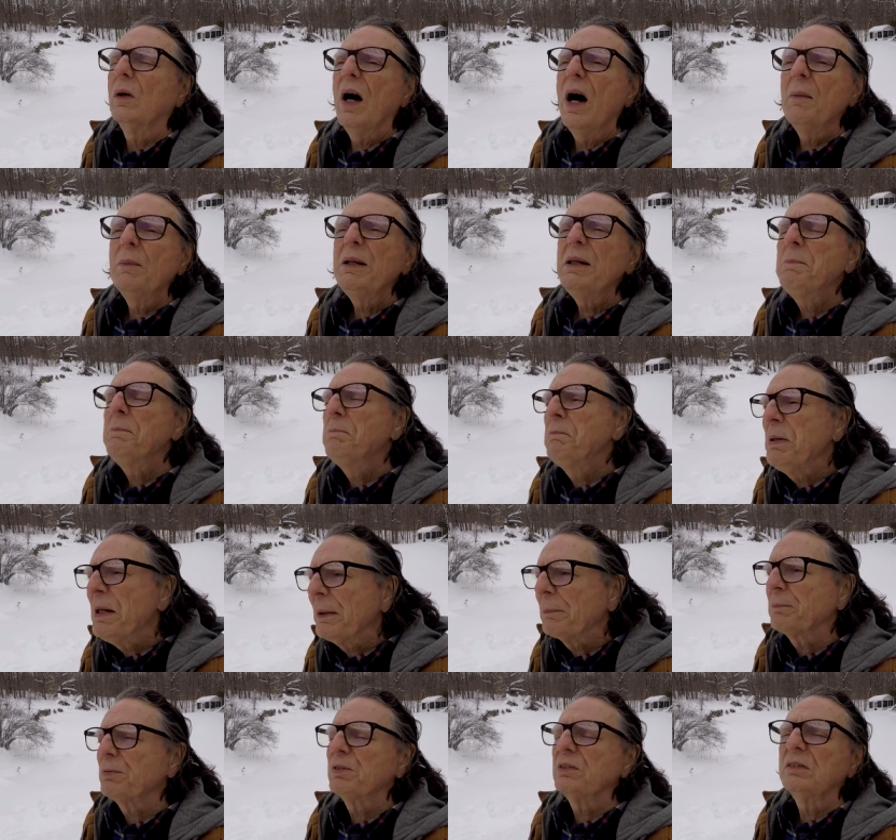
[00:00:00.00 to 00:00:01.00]
How many
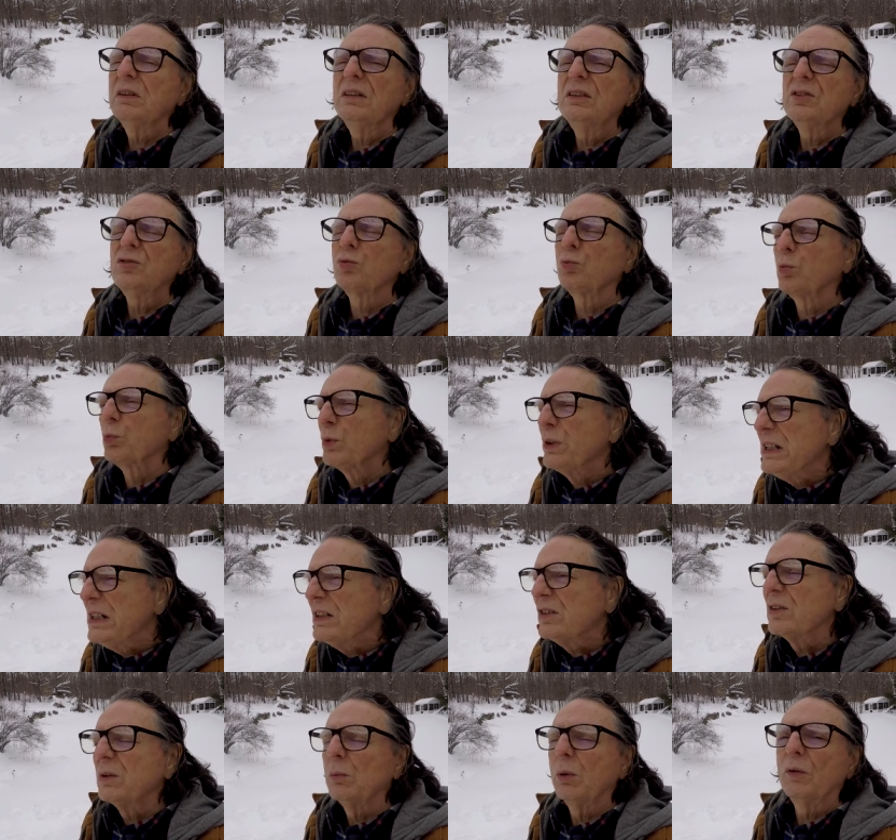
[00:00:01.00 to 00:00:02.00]
pips is
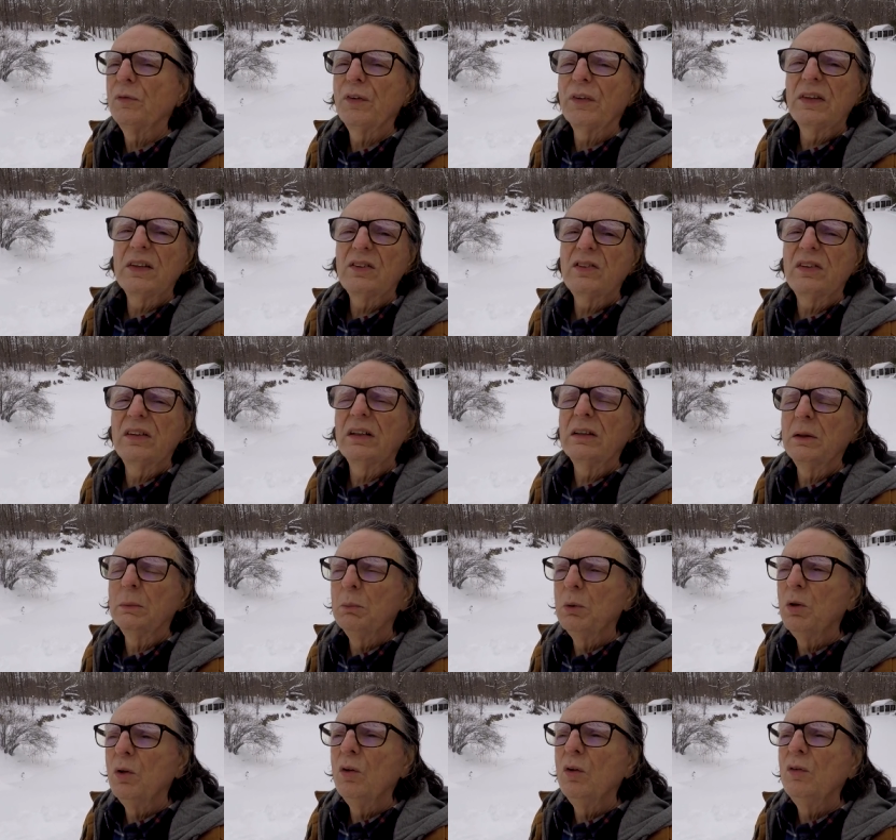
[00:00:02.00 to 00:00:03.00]
reasonable for this thing to
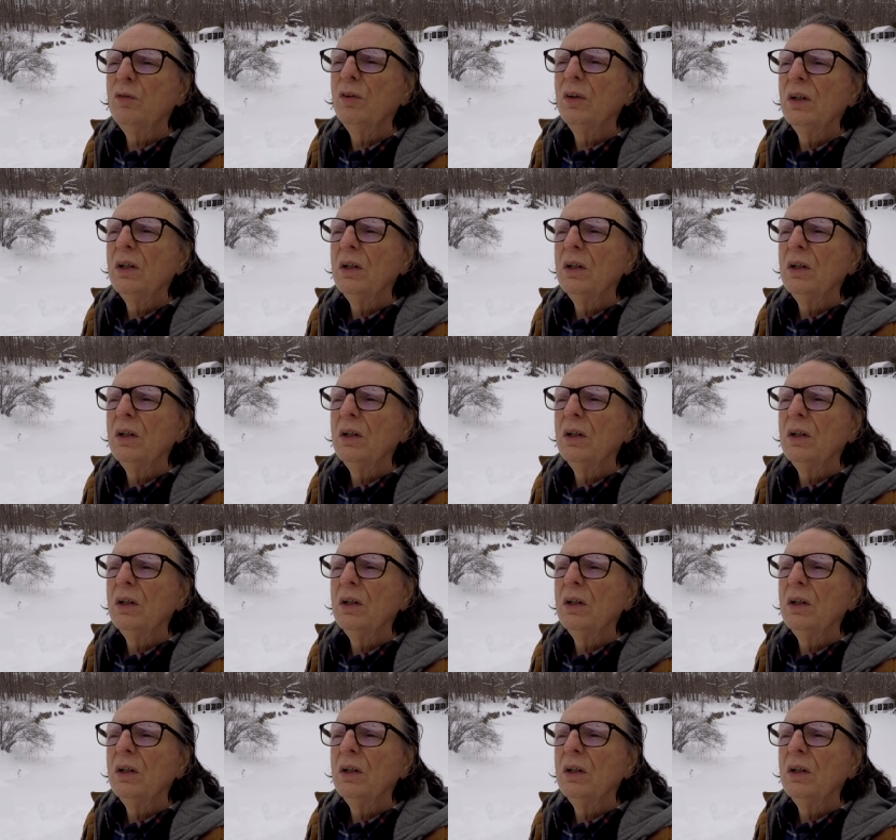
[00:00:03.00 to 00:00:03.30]
move